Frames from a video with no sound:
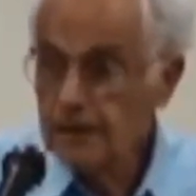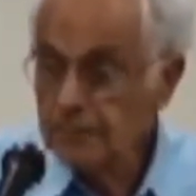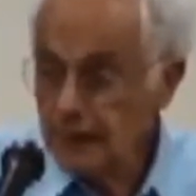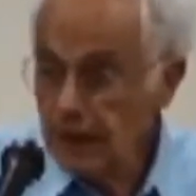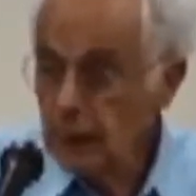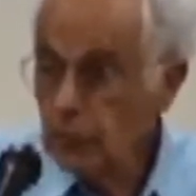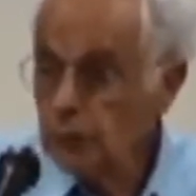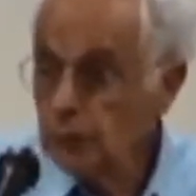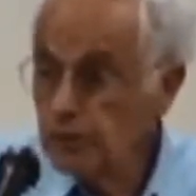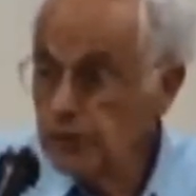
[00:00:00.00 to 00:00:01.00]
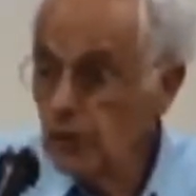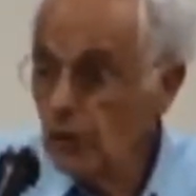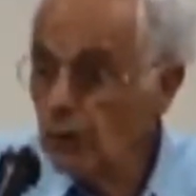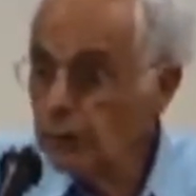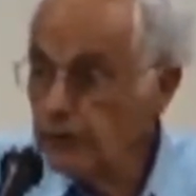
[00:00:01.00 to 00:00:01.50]
Yitzchak would
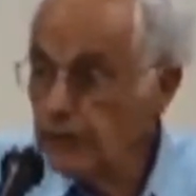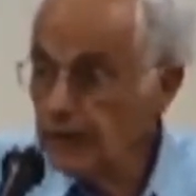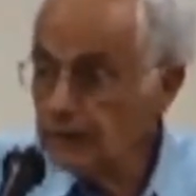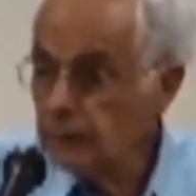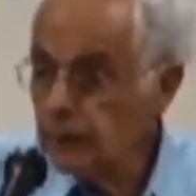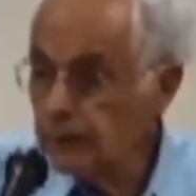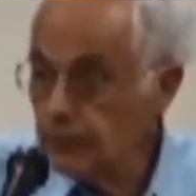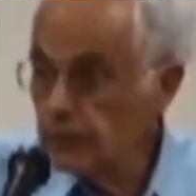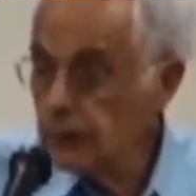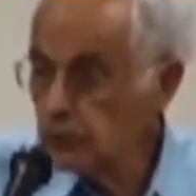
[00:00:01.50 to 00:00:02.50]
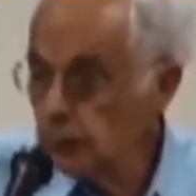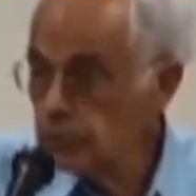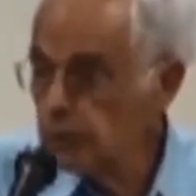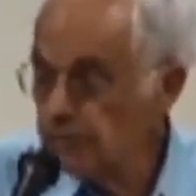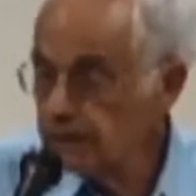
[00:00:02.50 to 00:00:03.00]
be orphanized before he
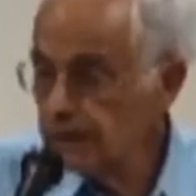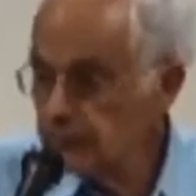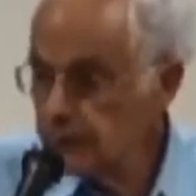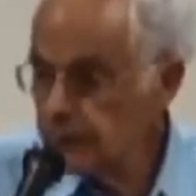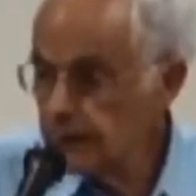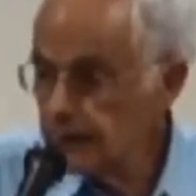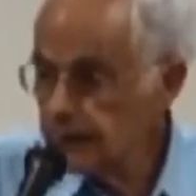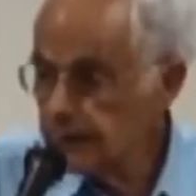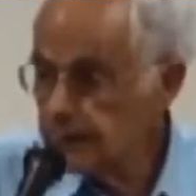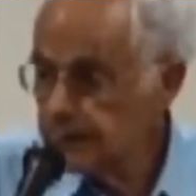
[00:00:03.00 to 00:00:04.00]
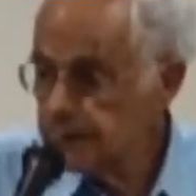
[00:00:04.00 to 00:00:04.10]
would be sacrificed.